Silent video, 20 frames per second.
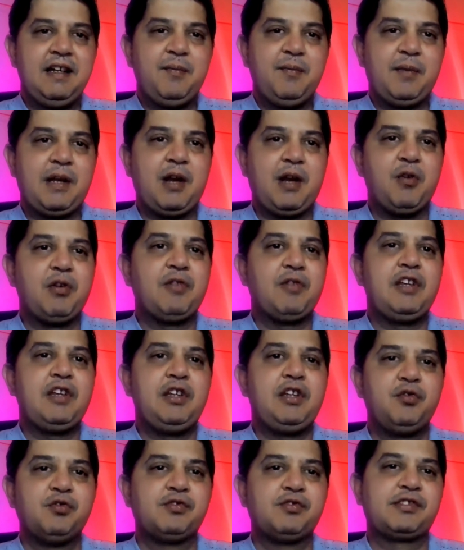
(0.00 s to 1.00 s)
But how do we
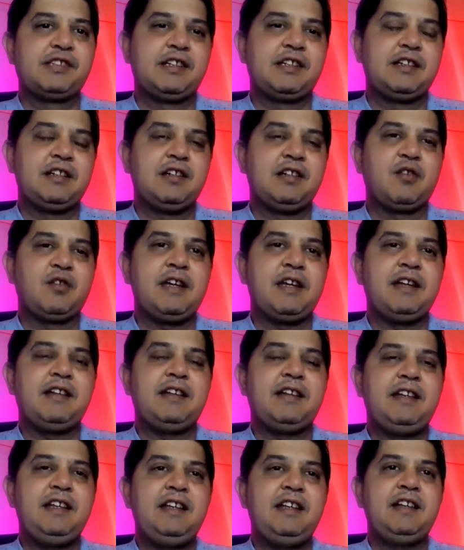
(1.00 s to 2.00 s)
use,
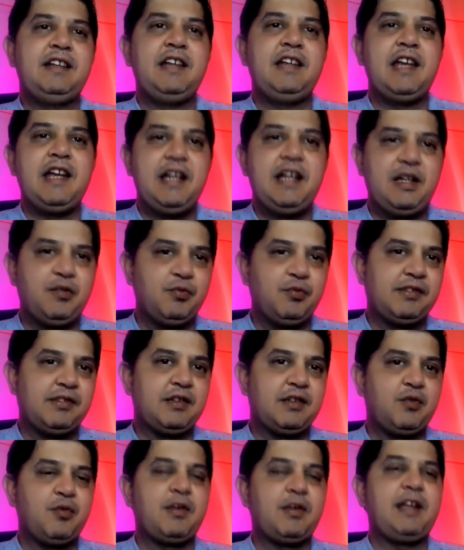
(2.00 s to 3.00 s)
the AI tools
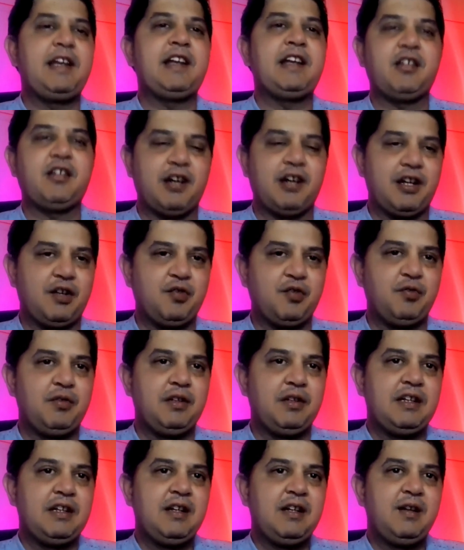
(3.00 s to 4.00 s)
to create a
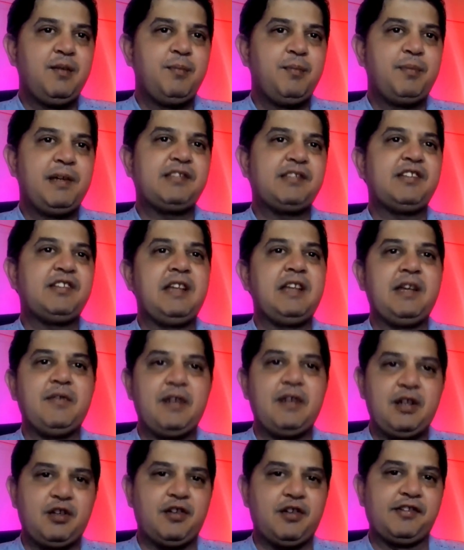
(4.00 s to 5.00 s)
cartoon based on a
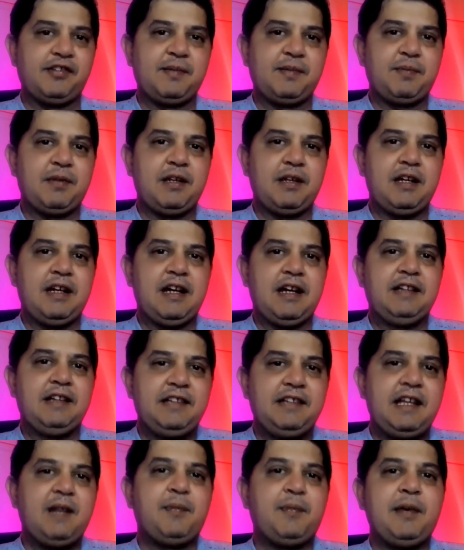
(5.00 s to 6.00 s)
given concept,
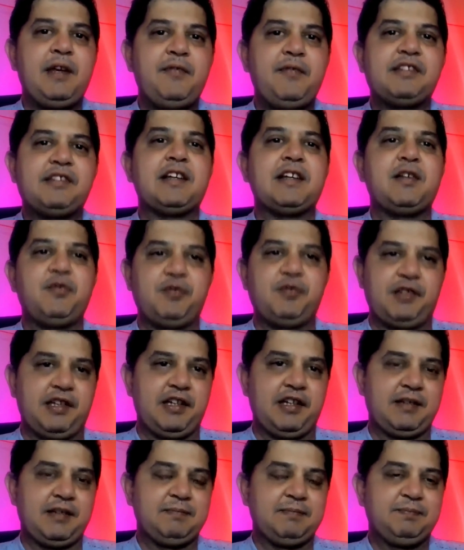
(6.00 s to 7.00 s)
and thereby we start using
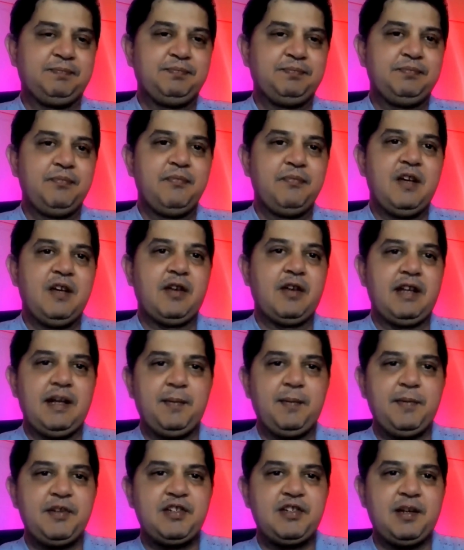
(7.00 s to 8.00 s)
it. Okay,
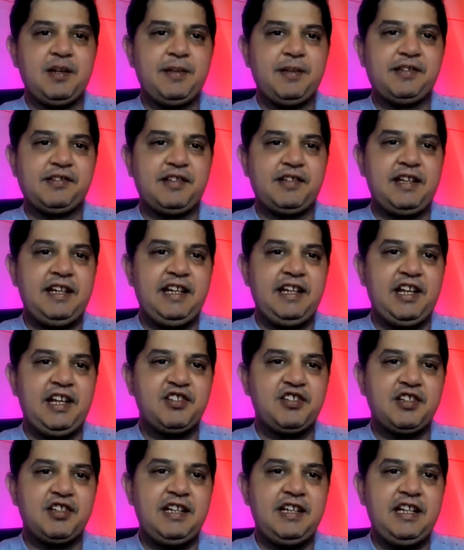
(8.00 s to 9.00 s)
let me share my screen
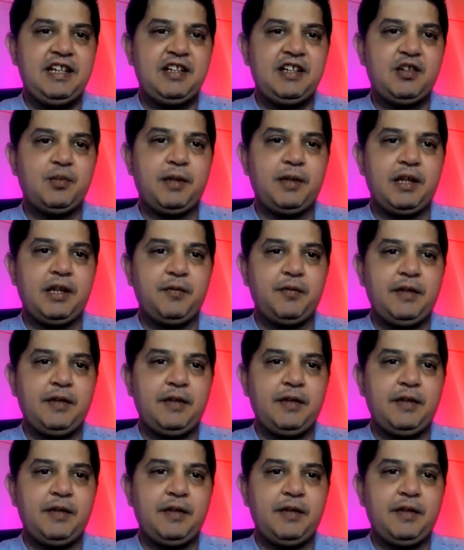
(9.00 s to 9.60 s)
initially to begin